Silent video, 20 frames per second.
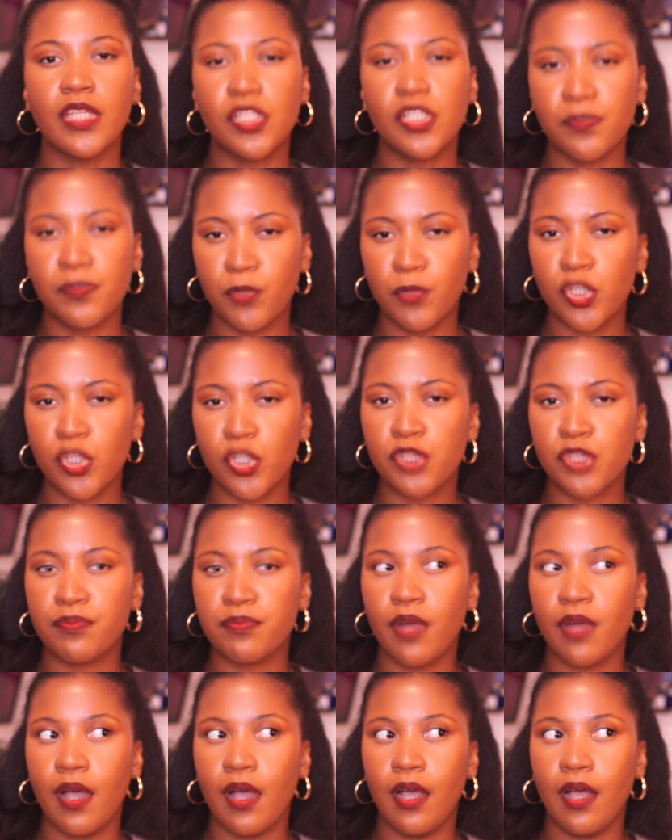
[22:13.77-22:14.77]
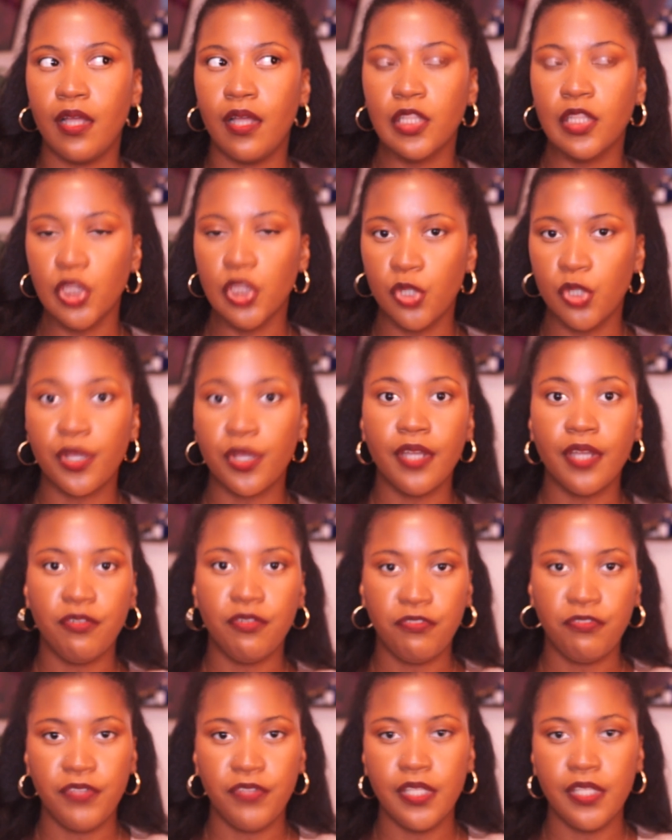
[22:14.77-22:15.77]
sports bra look and
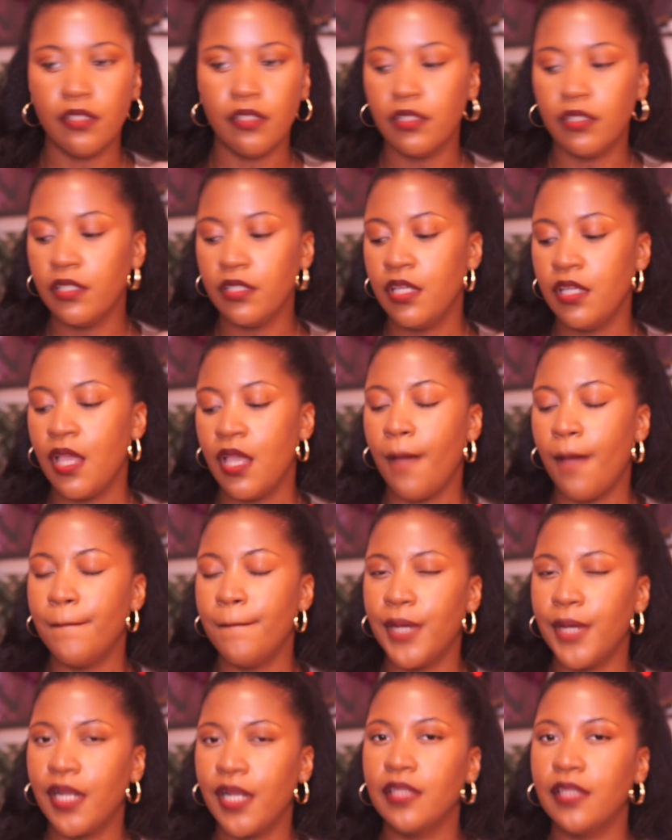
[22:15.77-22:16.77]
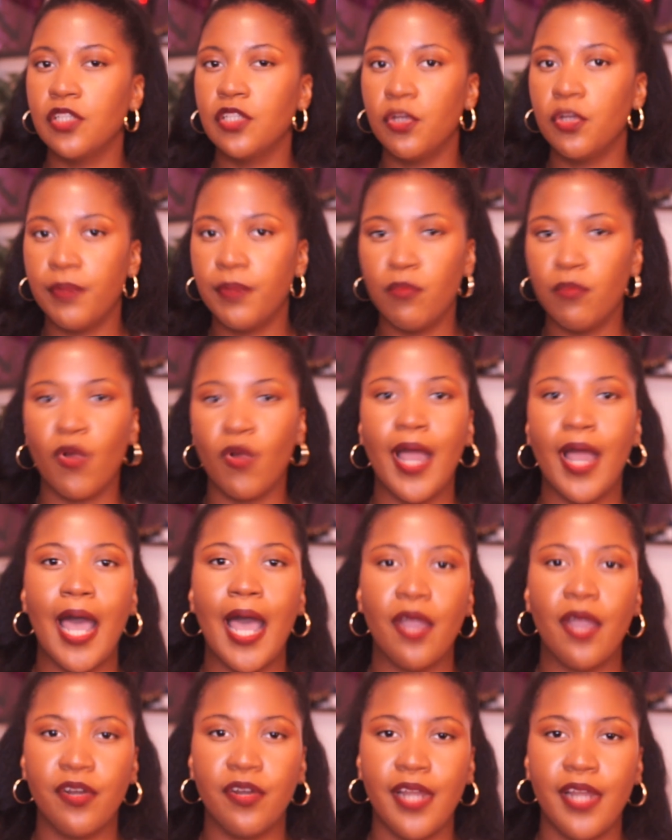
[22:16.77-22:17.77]
feel, but a little bit more
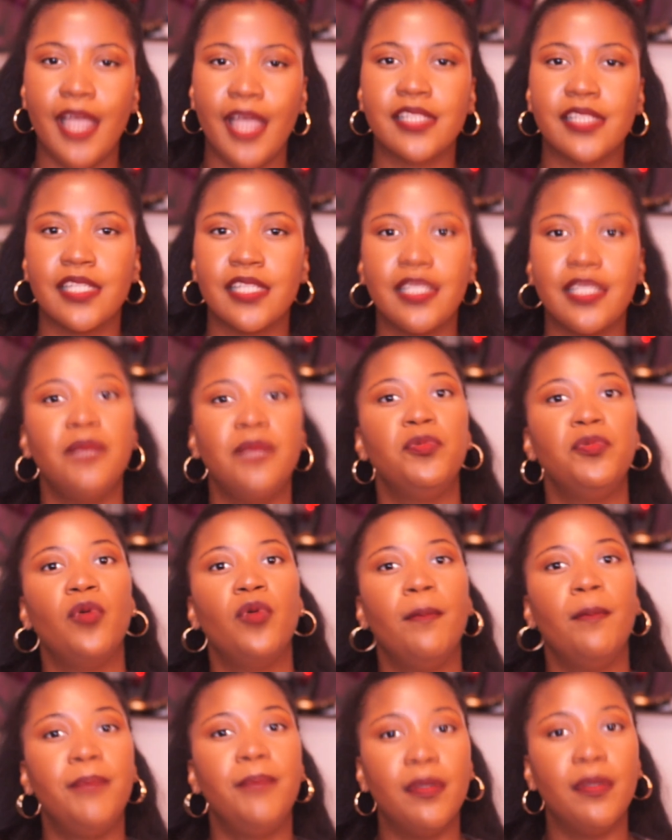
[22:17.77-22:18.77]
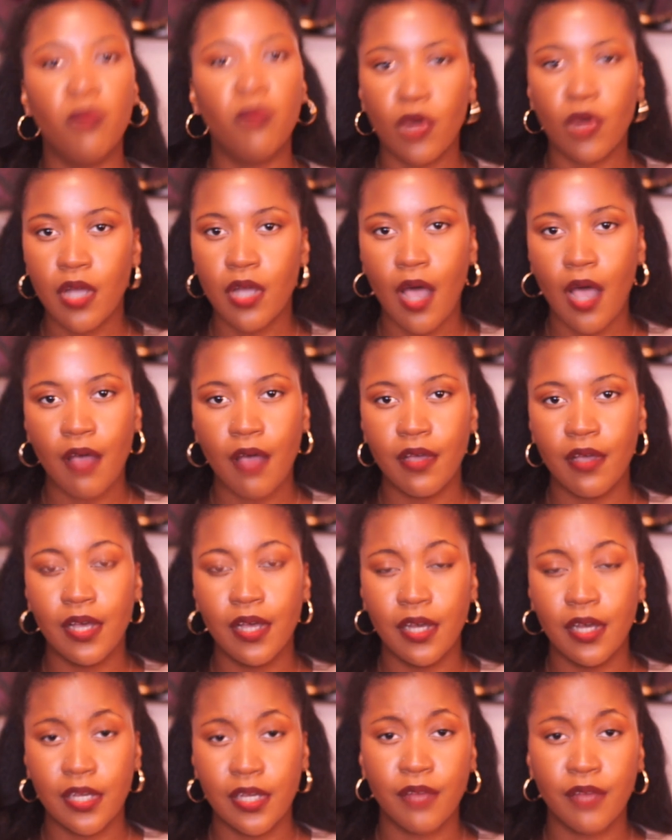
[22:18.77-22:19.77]
higher neck to keep you a bit more
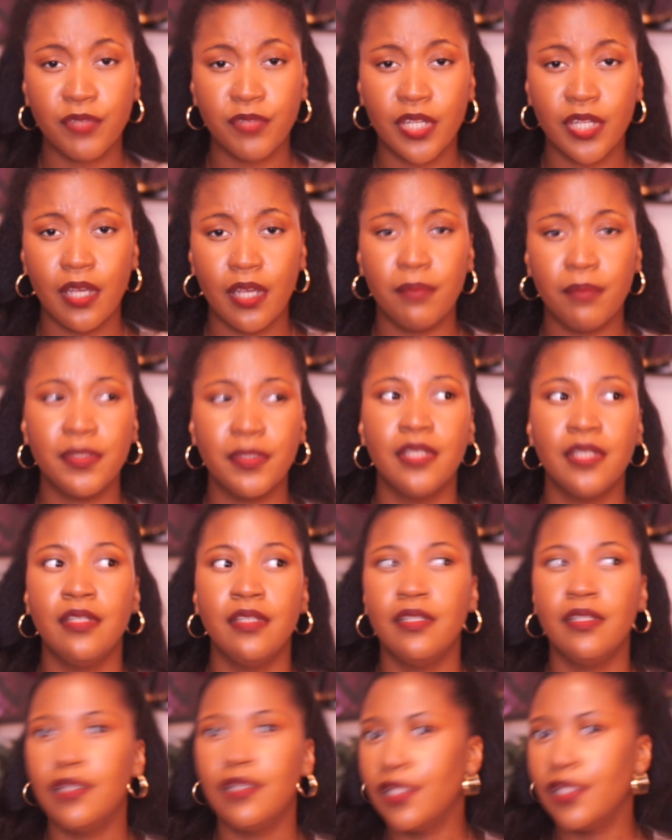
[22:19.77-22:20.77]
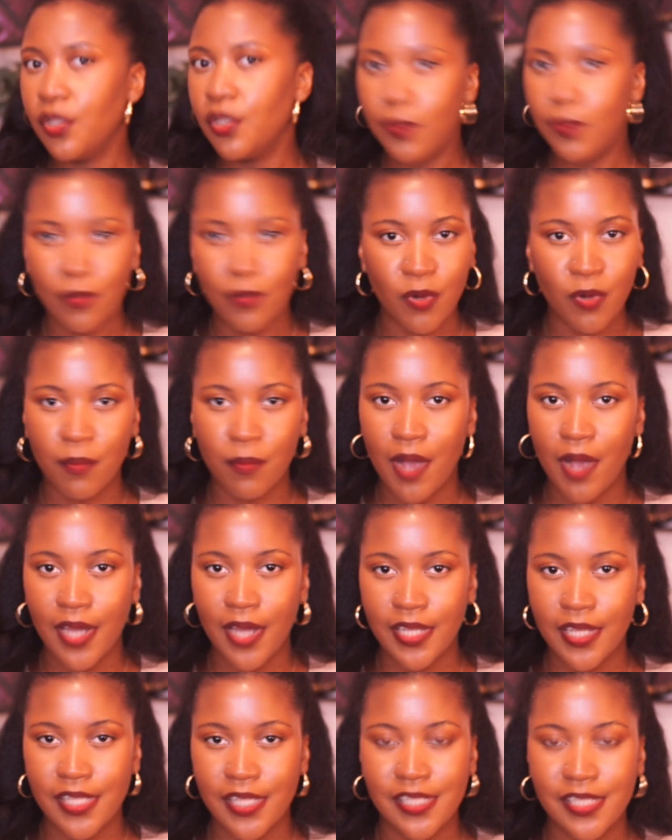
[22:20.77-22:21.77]
covered up, a little bit more
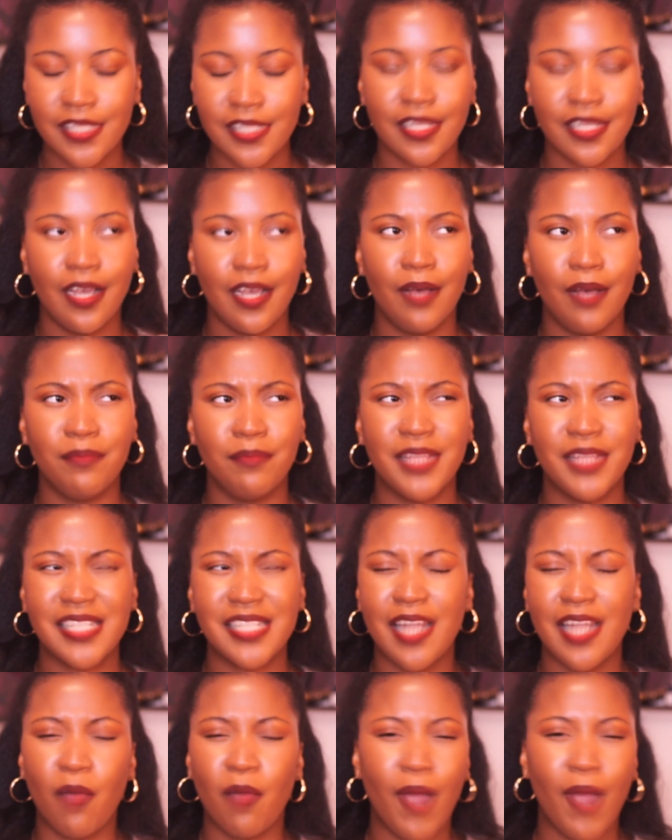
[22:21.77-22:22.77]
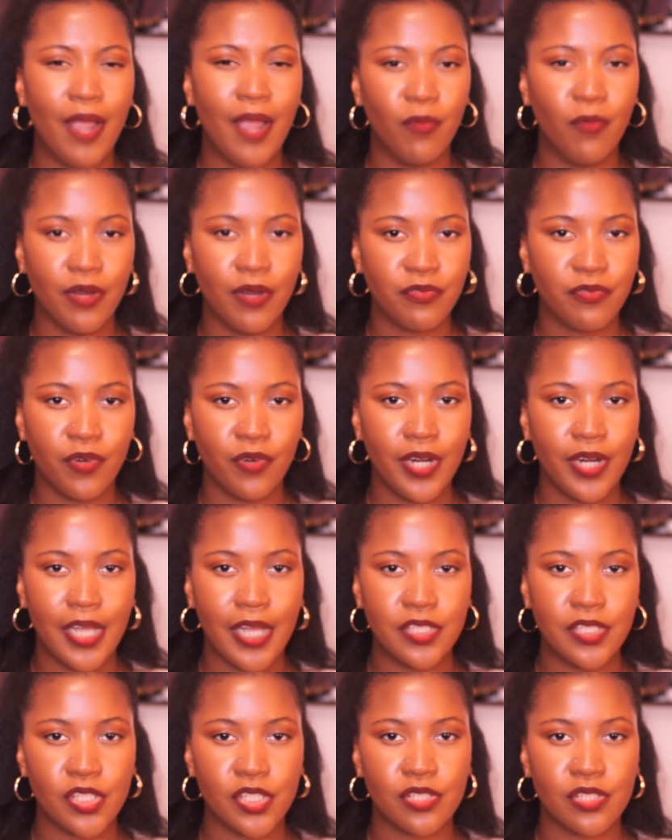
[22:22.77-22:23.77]
modest. That's not why I went for it.
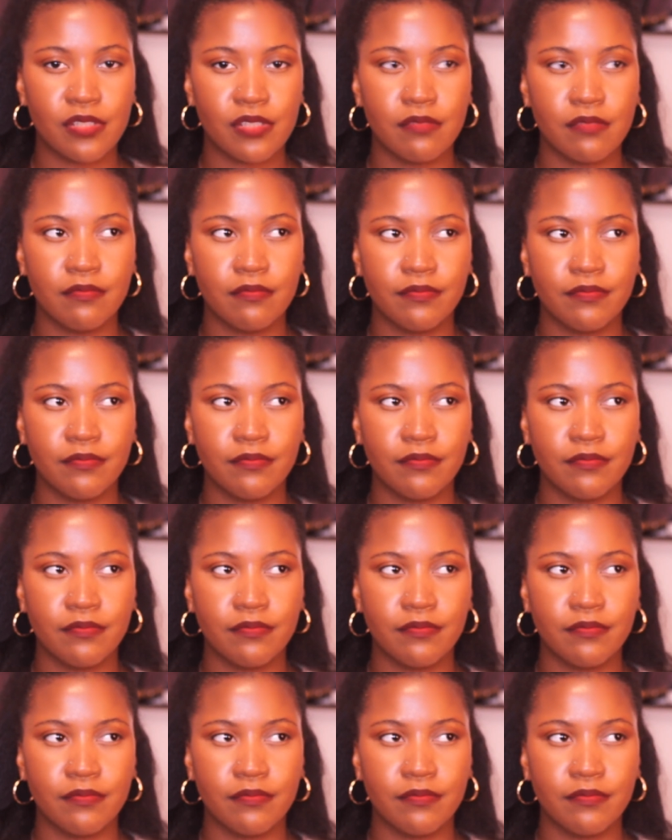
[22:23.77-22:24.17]
I guess